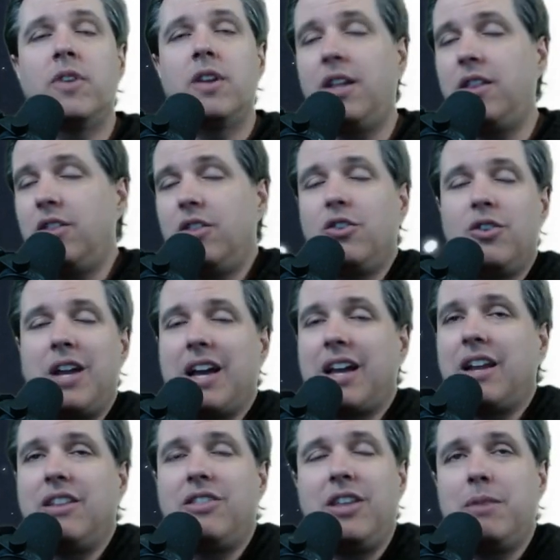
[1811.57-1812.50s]
and they're not
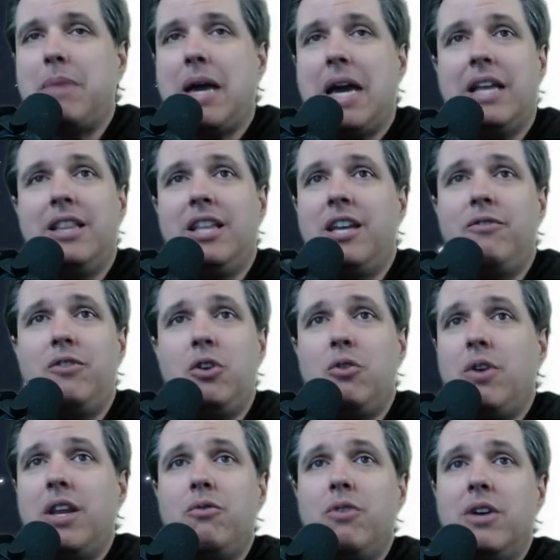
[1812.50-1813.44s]
going to think badly of you
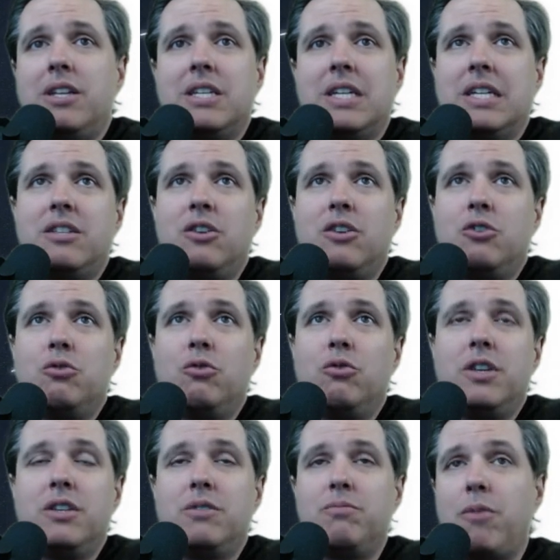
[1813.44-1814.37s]
anyways, because the
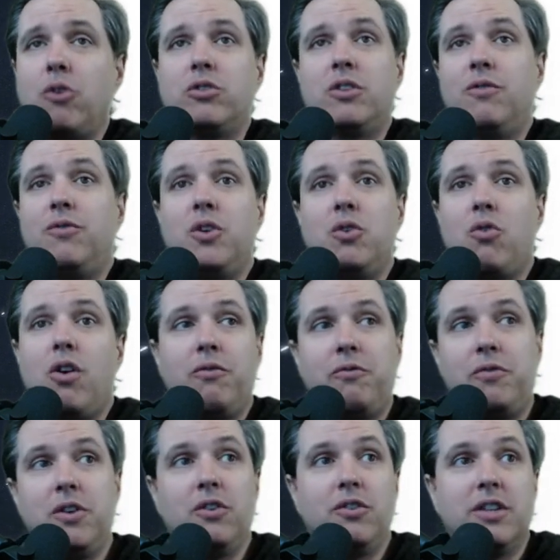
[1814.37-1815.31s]
truth is most of you all
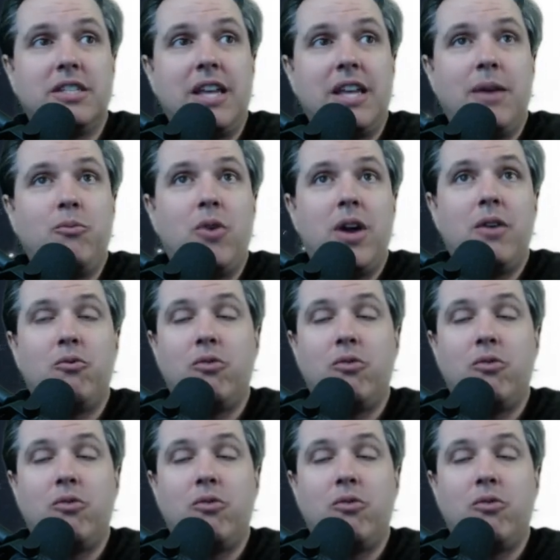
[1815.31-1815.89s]
feel the same way,